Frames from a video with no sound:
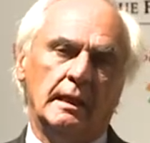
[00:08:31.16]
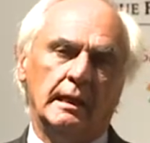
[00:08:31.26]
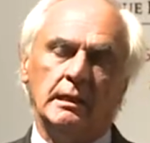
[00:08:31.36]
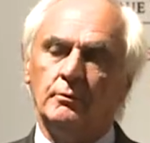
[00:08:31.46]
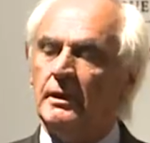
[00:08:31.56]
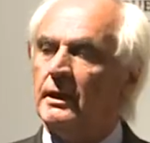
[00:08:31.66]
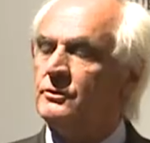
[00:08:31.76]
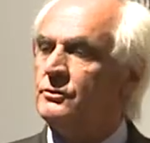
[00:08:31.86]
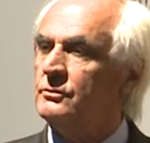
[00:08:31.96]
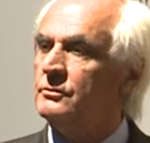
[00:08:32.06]
And I would
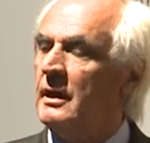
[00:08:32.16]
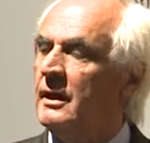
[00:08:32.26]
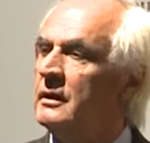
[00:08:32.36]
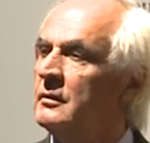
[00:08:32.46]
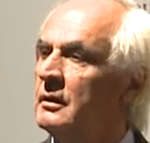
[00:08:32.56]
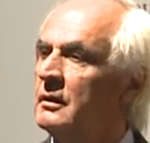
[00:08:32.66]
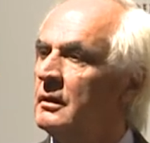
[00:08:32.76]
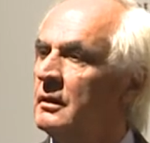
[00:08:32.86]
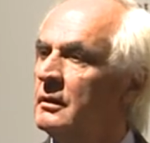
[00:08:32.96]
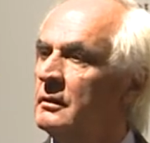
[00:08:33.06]
like to end
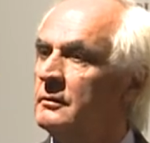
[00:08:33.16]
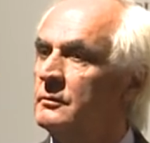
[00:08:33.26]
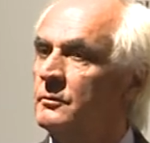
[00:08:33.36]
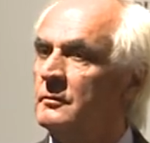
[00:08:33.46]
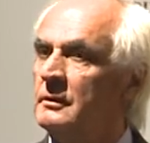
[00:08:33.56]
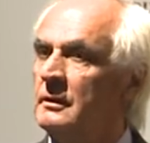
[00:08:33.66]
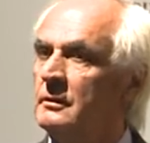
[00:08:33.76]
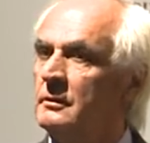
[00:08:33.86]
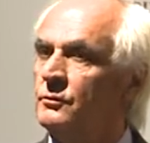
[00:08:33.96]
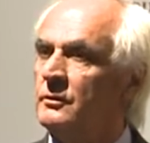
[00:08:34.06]

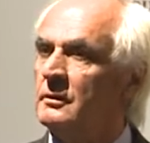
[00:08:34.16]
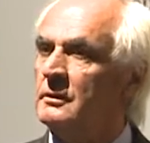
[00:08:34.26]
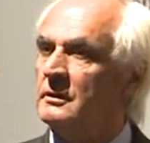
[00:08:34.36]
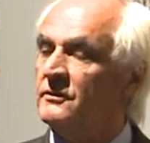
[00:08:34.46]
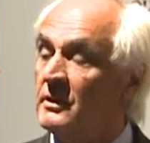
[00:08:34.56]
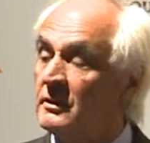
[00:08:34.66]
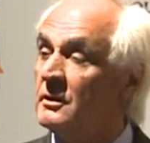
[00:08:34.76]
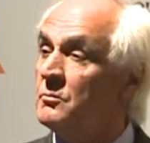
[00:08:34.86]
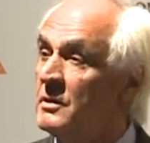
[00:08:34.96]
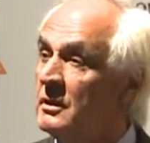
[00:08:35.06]
with
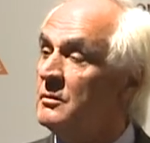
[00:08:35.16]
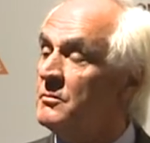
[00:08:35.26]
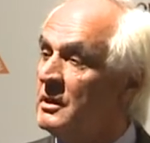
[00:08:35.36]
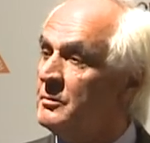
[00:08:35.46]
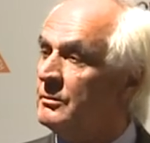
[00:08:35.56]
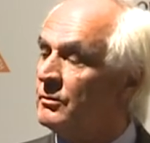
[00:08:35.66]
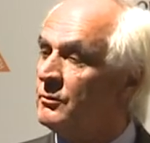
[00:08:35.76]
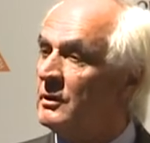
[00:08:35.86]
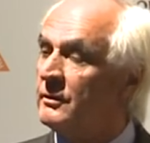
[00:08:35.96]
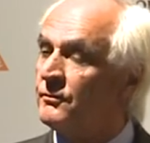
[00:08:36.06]
thanking many, many people. I
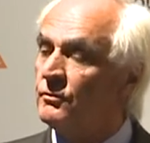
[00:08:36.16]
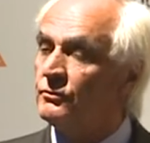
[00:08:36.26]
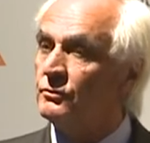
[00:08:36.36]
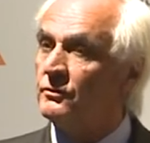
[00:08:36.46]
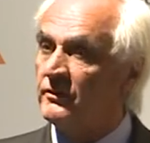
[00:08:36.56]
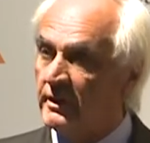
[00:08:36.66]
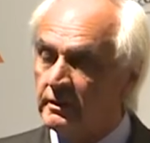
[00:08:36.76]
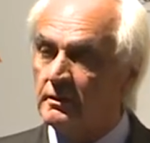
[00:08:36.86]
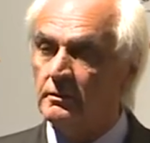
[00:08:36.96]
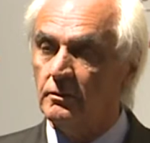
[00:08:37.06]
would like first to
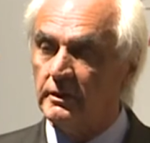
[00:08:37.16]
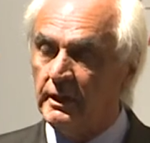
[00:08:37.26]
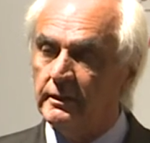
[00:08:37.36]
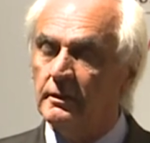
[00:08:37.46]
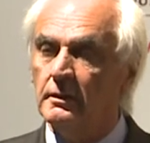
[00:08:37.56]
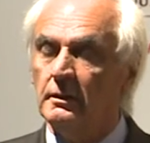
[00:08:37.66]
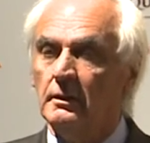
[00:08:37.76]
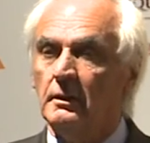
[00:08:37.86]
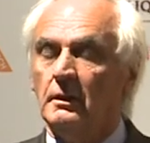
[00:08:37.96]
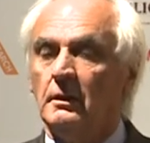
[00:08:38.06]
thank again
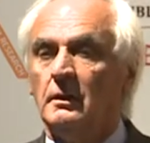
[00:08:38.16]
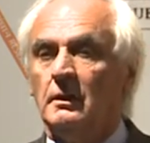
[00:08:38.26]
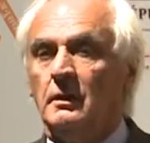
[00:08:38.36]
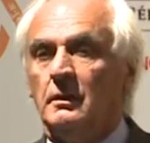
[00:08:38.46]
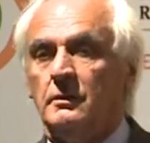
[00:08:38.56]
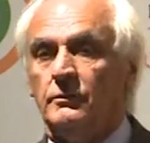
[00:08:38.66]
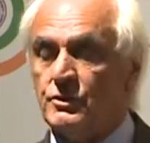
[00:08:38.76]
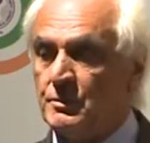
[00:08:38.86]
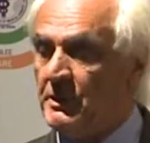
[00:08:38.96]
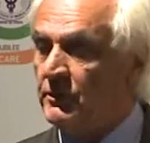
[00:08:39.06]

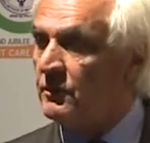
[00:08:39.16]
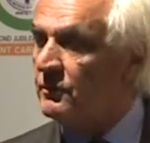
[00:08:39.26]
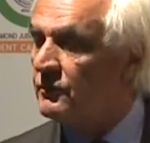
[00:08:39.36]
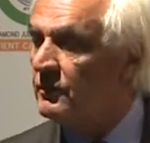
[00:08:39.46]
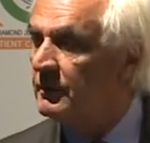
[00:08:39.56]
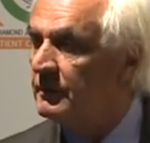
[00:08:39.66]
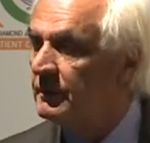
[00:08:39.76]
the speakers.